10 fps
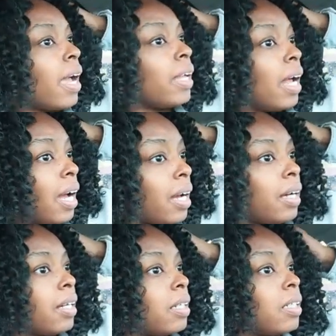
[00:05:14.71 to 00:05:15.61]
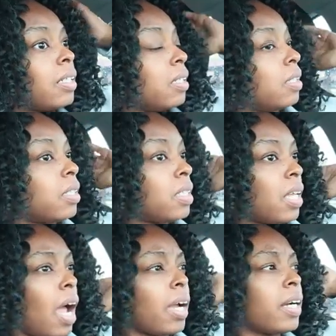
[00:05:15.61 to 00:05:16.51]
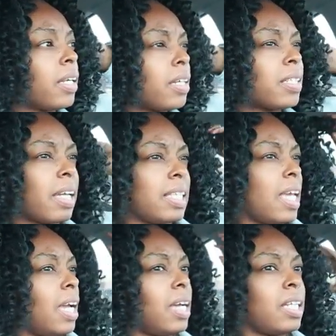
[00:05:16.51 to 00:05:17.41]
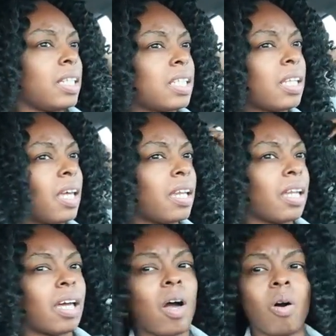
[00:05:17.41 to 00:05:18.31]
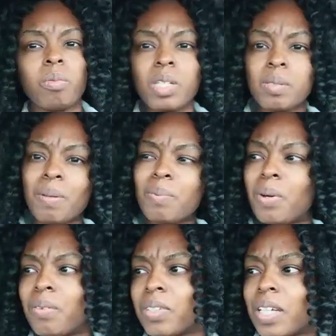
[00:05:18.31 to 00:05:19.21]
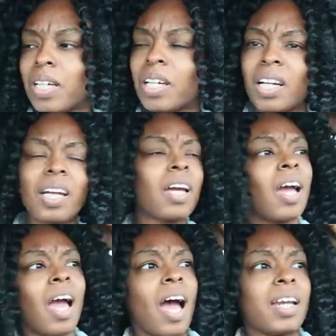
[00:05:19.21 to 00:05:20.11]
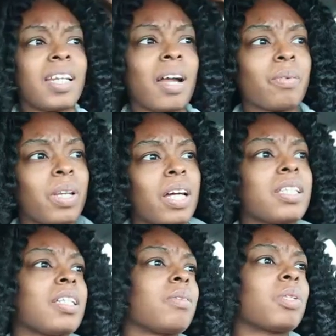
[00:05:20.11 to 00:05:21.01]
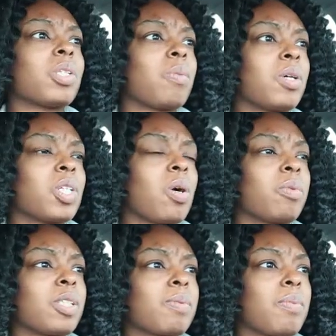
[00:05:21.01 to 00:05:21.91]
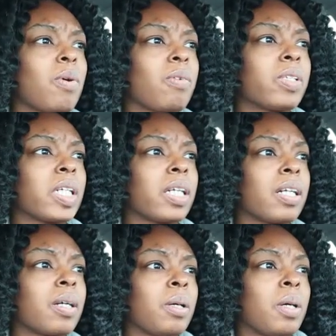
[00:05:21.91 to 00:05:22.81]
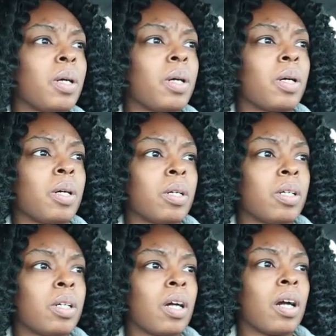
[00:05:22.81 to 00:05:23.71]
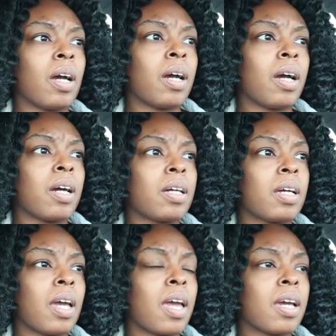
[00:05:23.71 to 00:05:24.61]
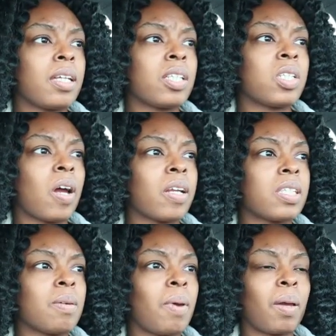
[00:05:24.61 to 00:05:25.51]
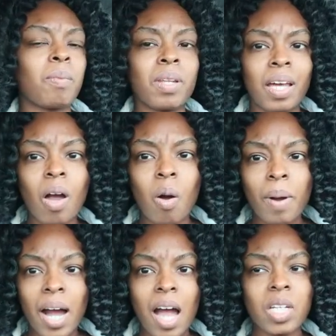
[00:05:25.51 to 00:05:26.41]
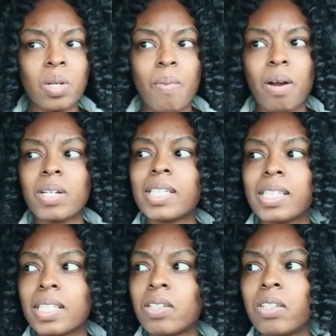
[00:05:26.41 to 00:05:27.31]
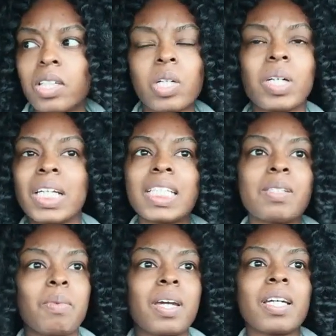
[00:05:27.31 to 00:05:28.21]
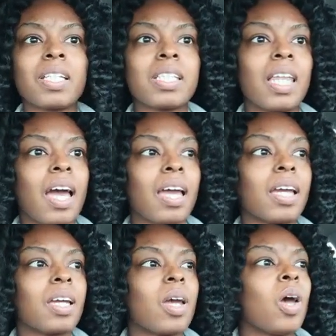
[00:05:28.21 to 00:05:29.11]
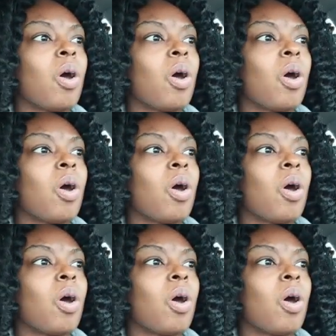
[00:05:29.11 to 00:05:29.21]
And I sat here and I was like, dang, there's a lot of like homeless people over there. I did not realize that it was so much homeless people over there. And it started to make me like, oh my gosh, tomorrow is literally Christmas. Like,